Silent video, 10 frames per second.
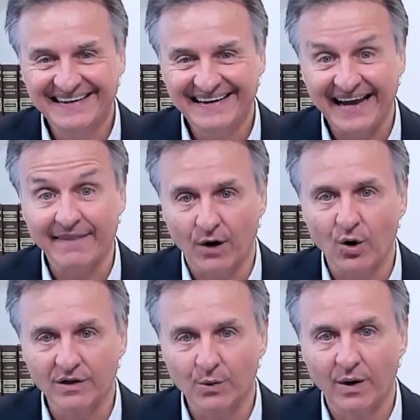and the
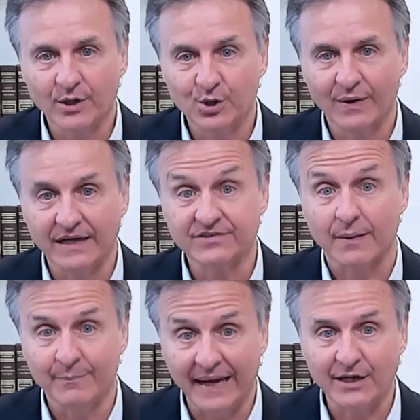Holy One who has
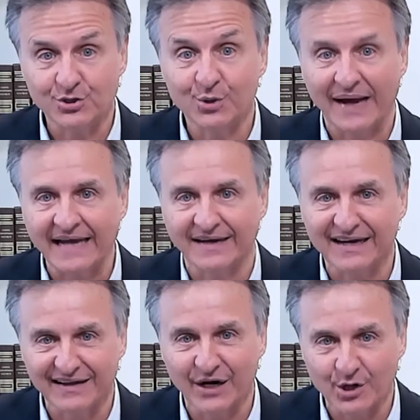made you and
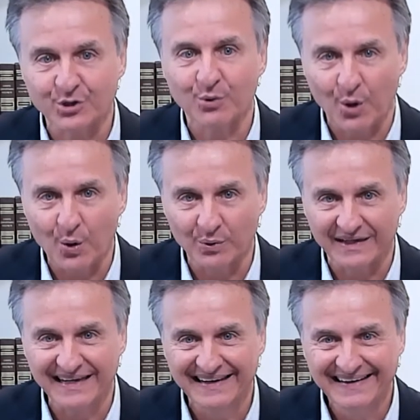declared you
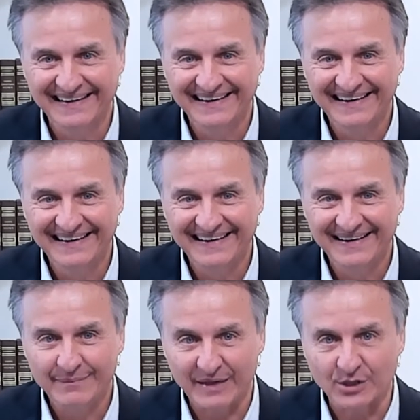holy
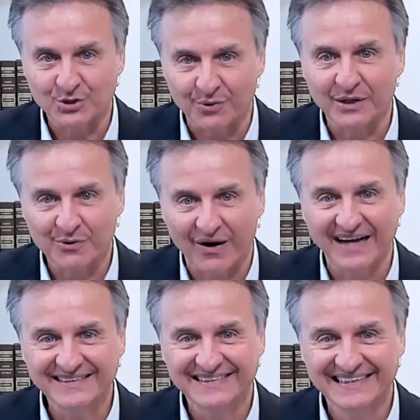because you're in Christ,